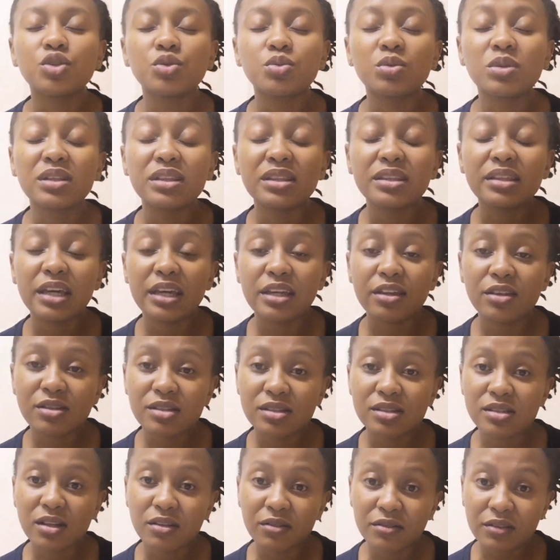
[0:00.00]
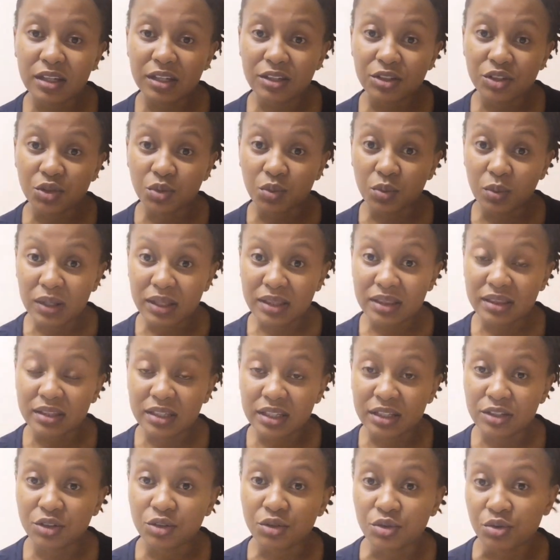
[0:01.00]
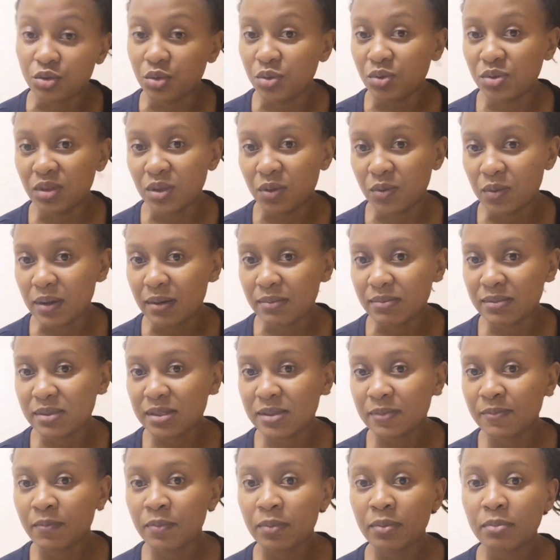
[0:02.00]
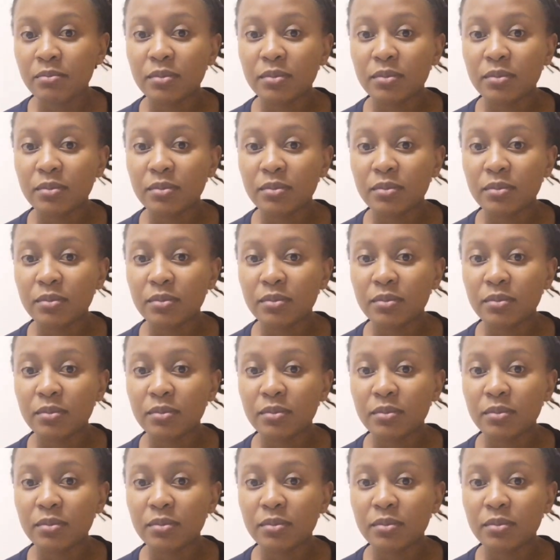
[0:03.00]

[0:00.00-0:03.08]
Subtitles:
You will thank yourself that you went there and you wrote the WAPT.